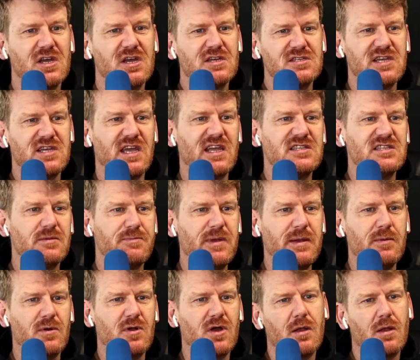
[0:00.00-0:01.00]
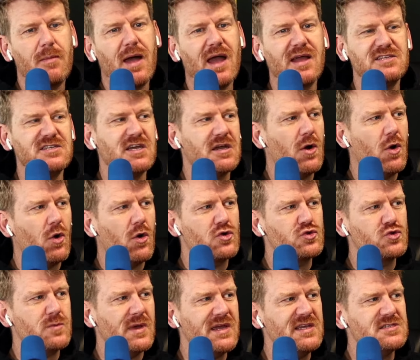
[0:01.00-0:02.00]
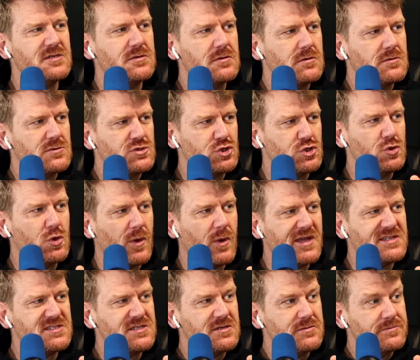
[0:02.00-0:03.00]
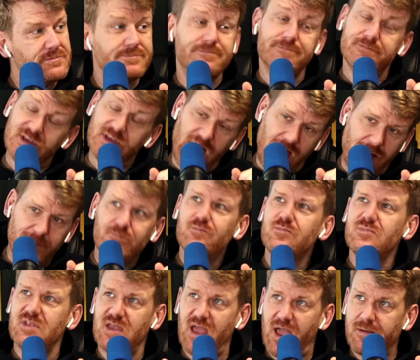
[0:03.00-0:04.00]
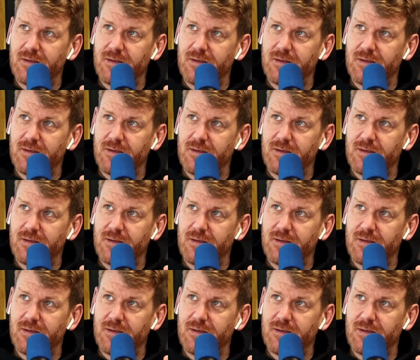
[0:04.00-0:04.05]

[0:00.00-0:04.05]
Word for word: saying to people, can I mind your horse, mate? Two quid. Two quid for yeah. your horse? Yeah.